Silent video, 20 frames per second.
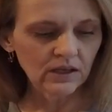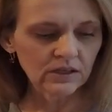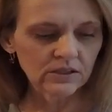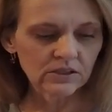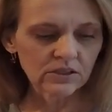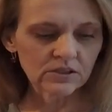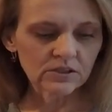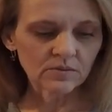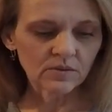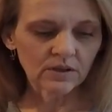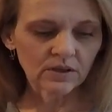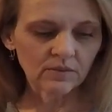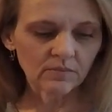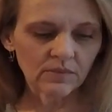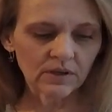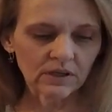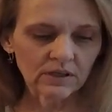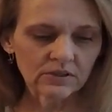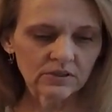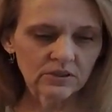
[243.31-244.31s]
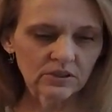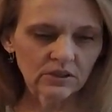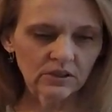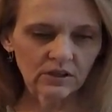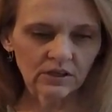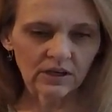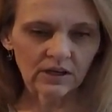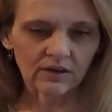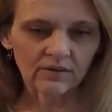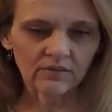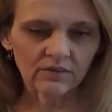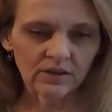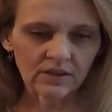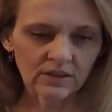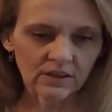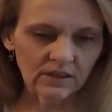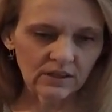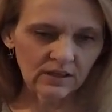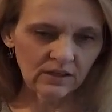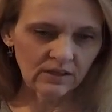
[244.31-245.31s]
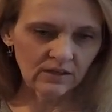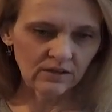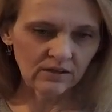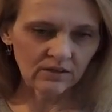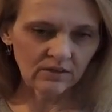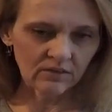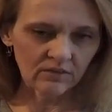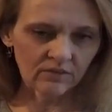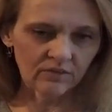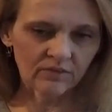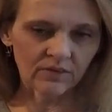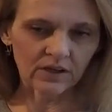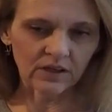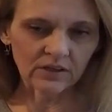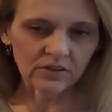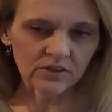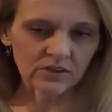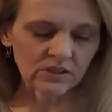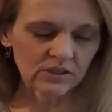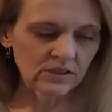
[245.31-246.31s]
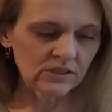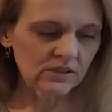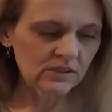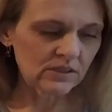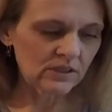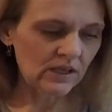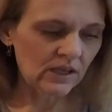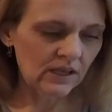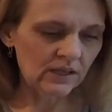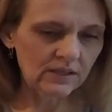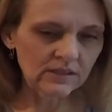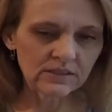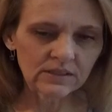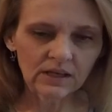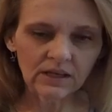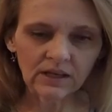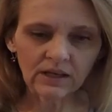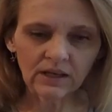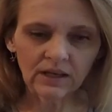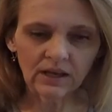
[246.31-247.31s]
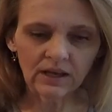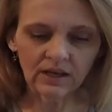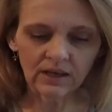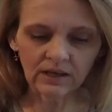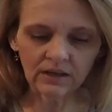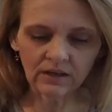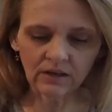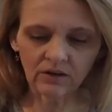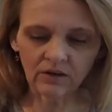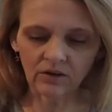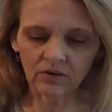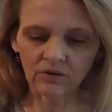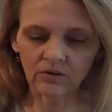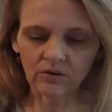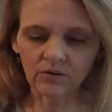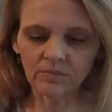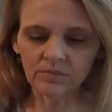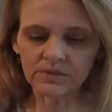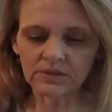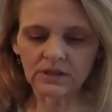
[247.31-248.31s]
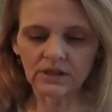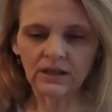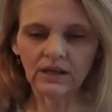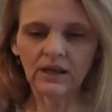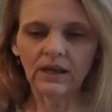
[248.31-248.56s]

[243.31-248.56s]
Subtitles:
Just want to make sure everything functions as I had hoped.